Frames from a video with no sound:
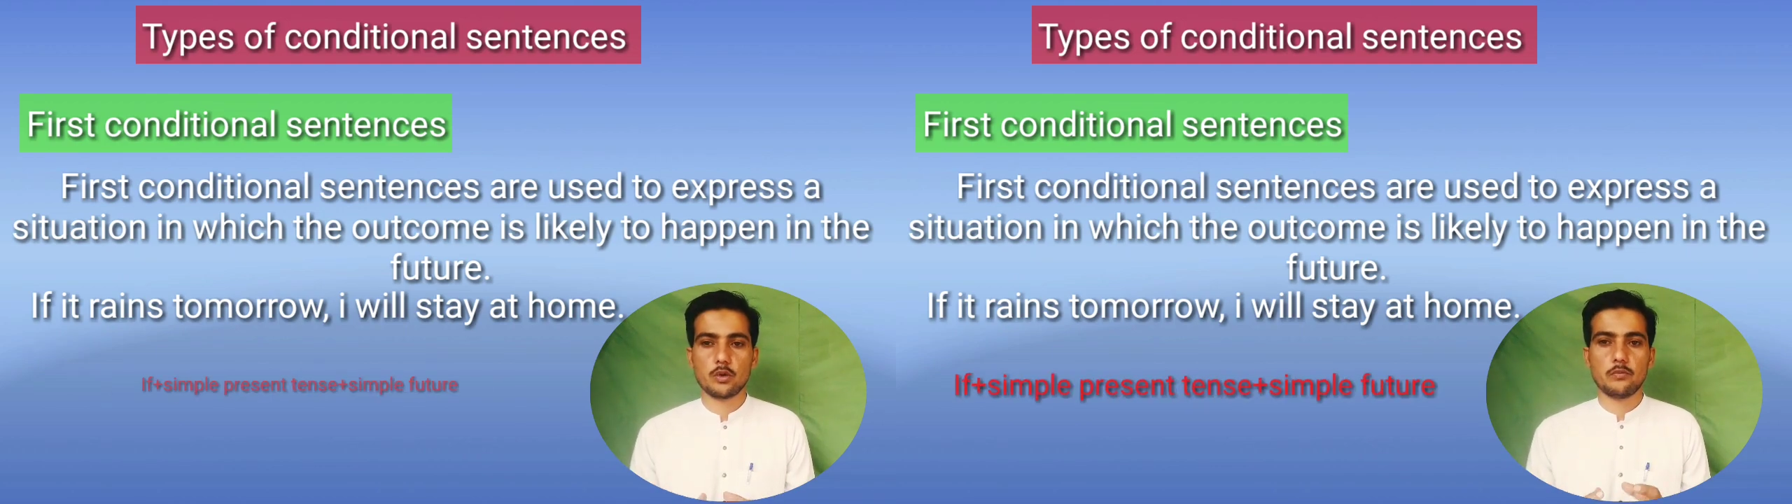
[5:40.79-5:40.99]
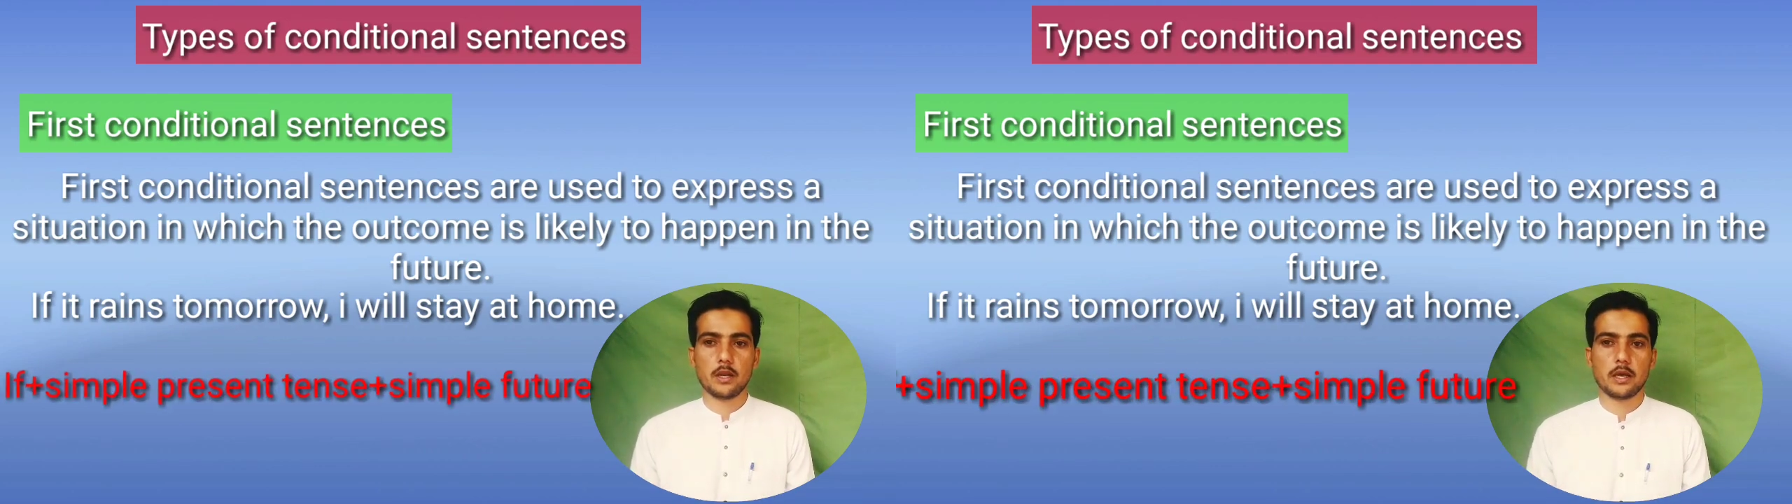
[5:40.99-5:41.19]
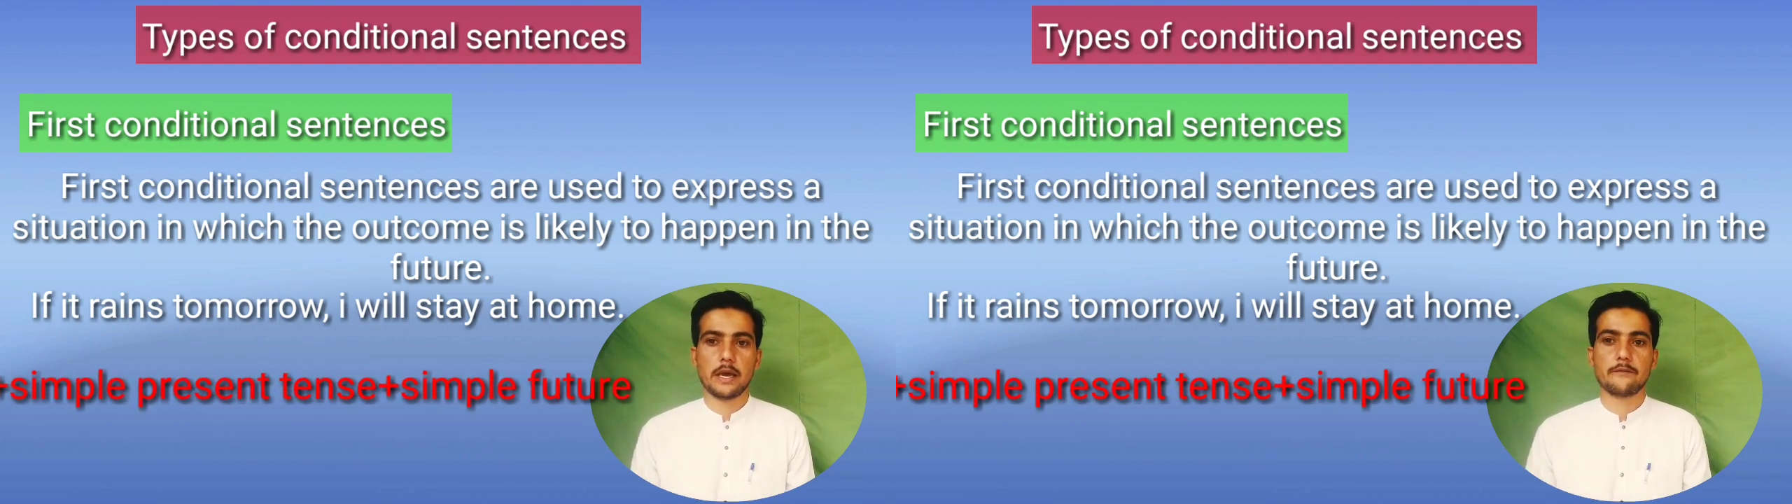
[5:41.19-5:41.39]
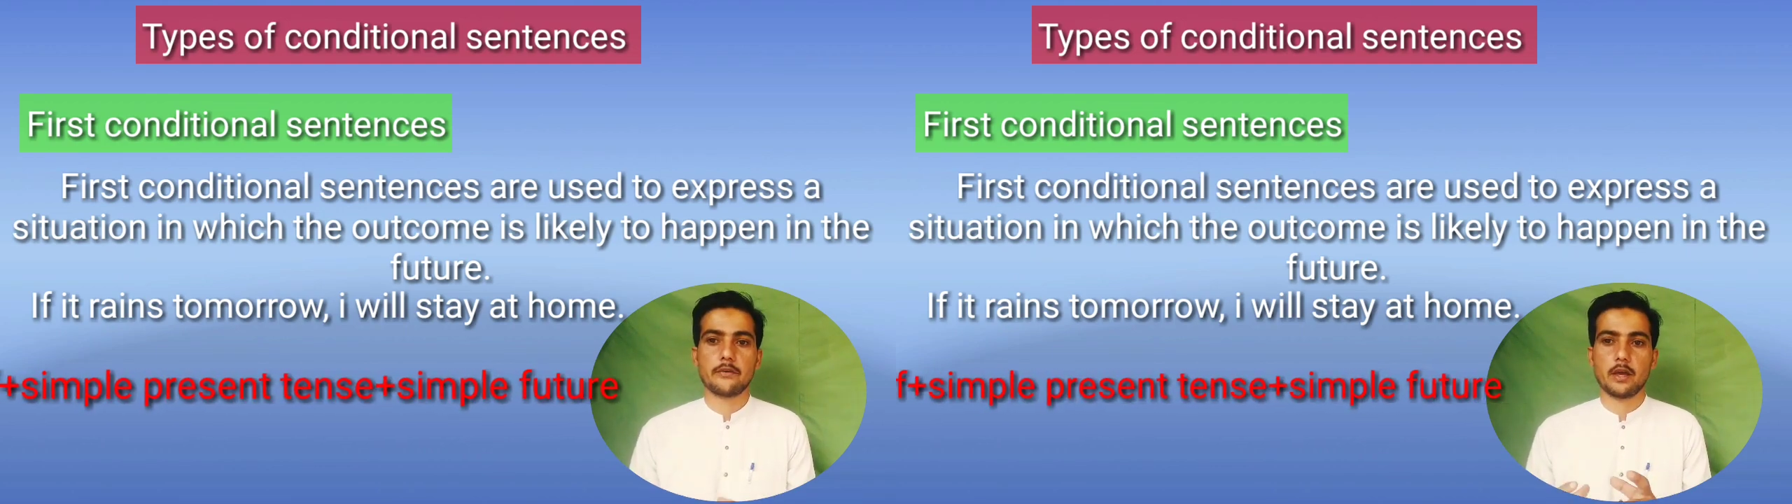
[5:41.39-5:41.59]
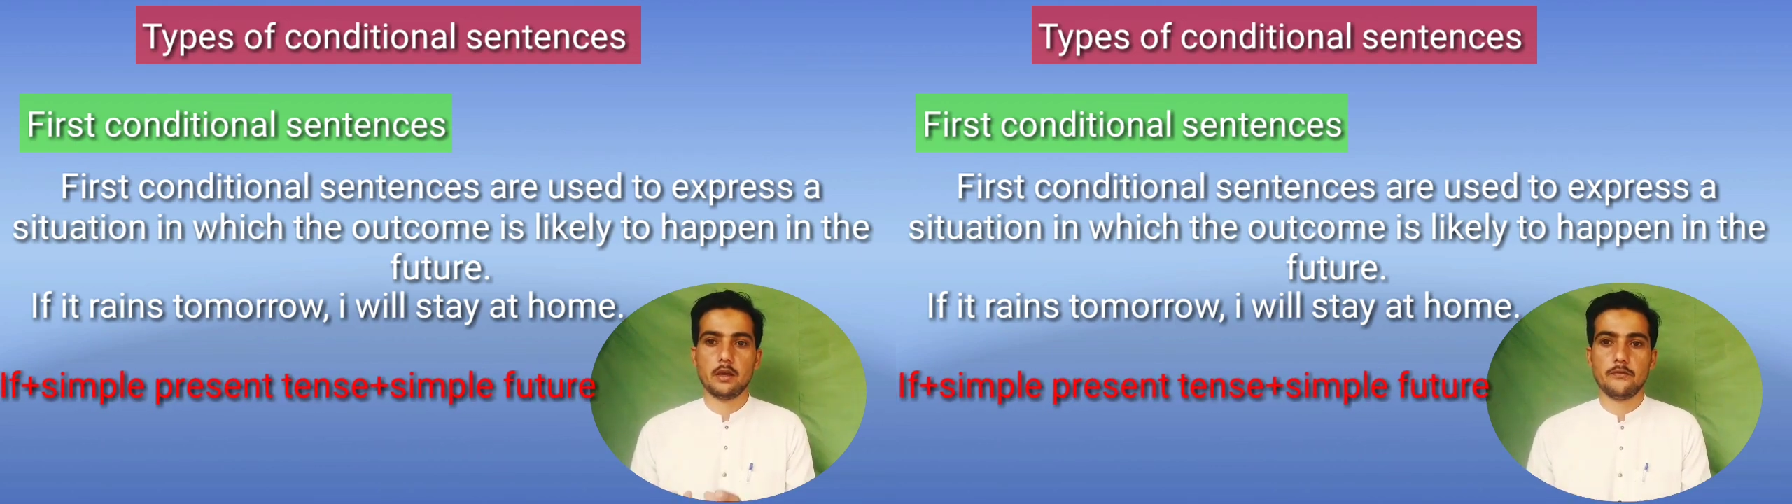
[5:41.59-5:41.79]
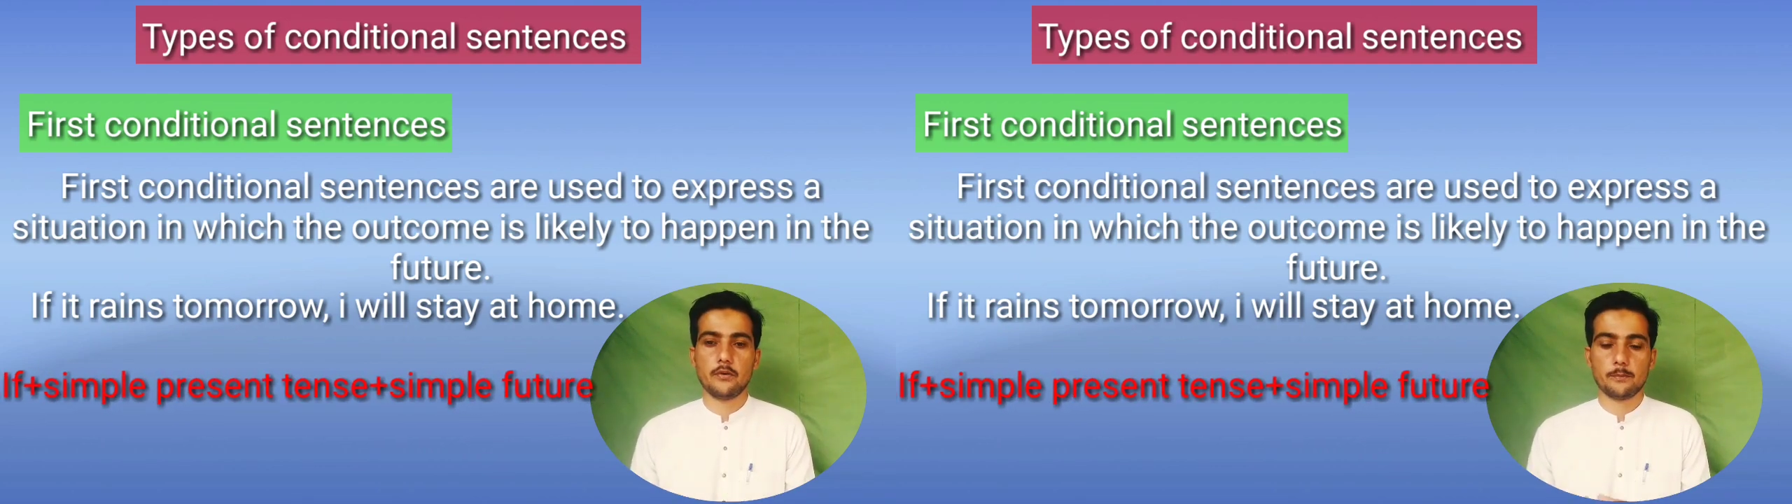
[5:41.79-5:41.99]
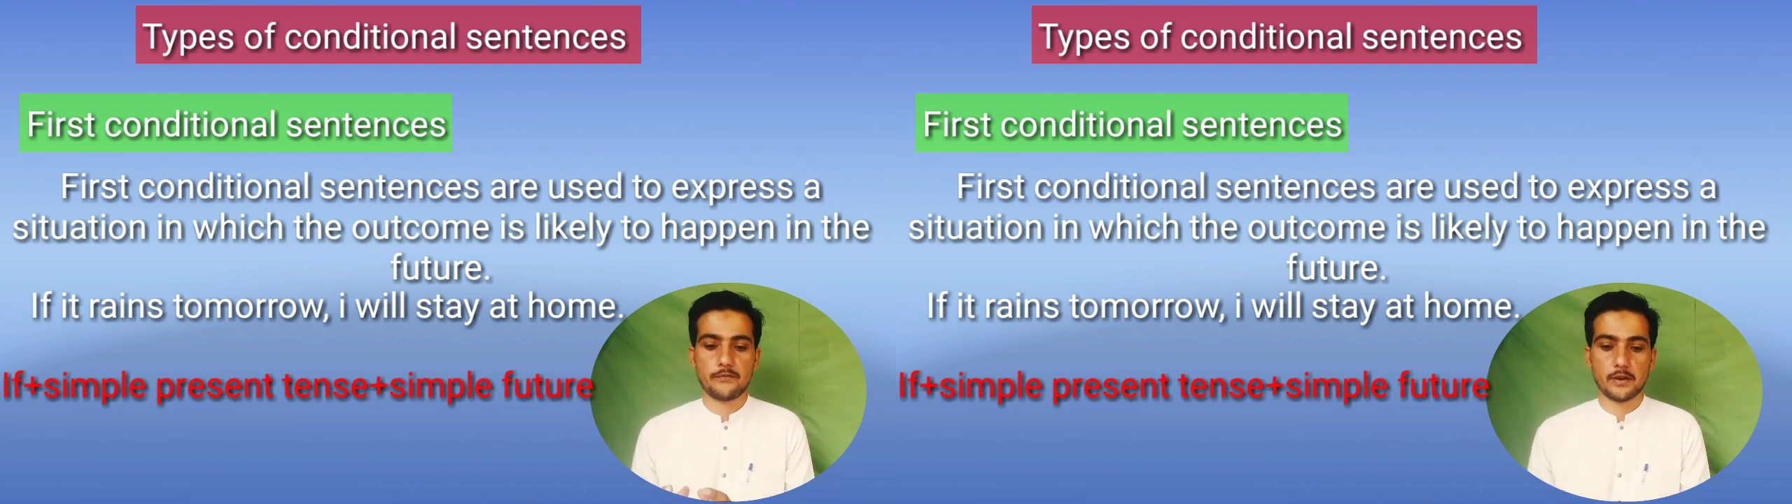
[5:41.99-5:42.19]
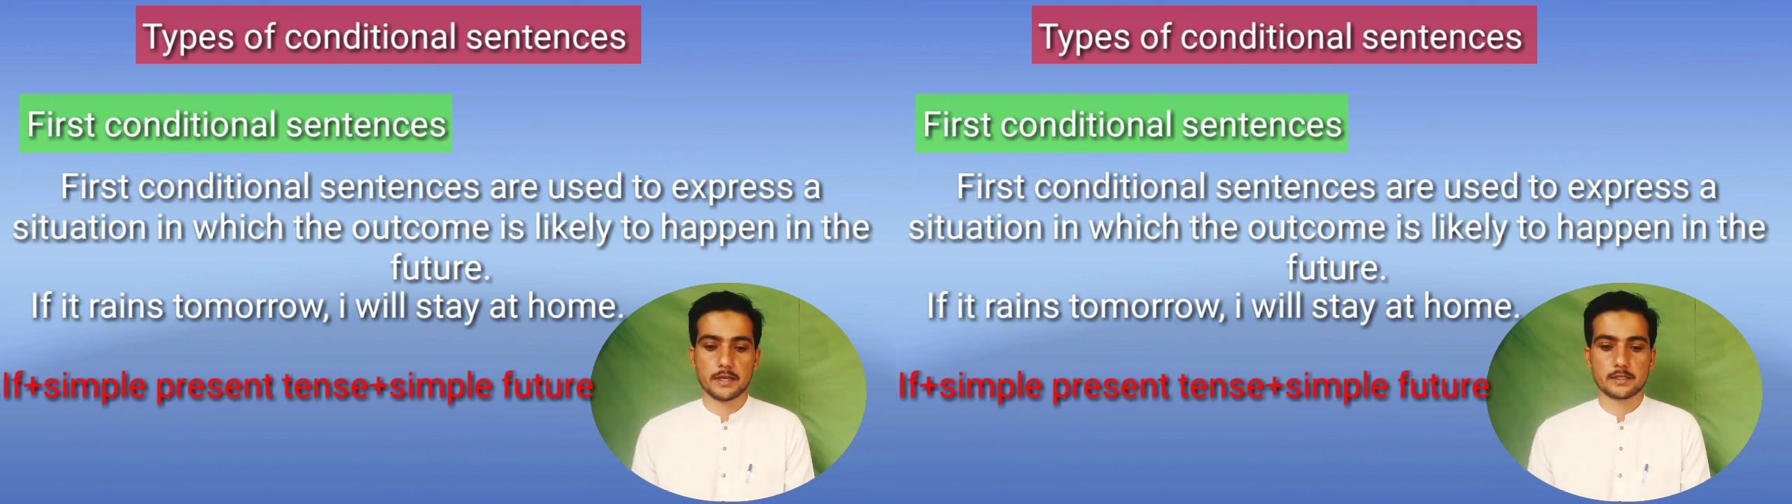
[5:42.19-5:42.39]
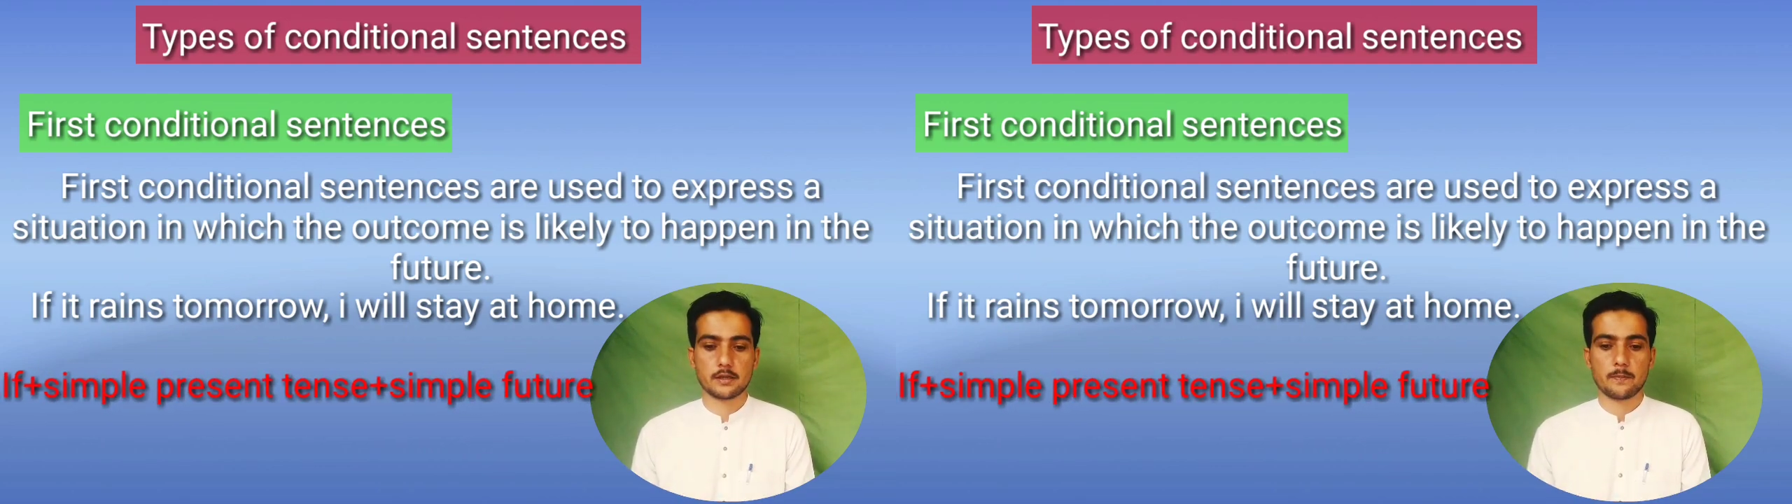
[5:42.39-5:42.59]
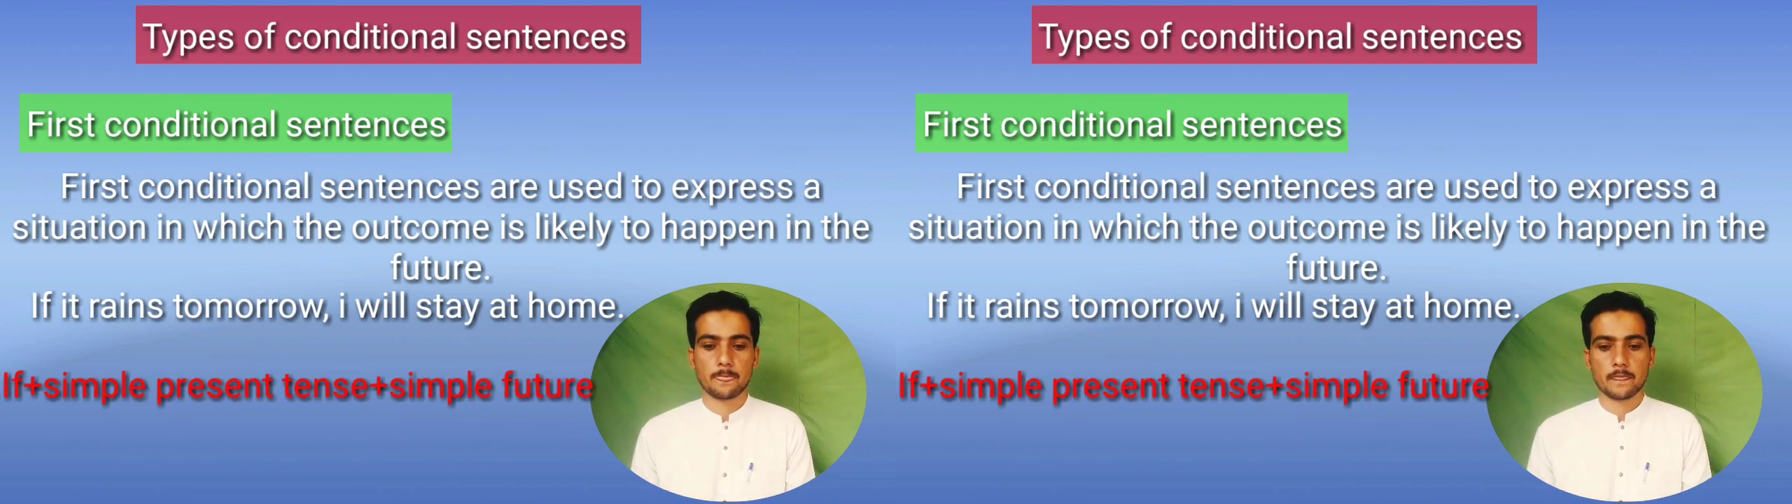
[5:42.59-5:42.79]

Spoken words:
we will have if plus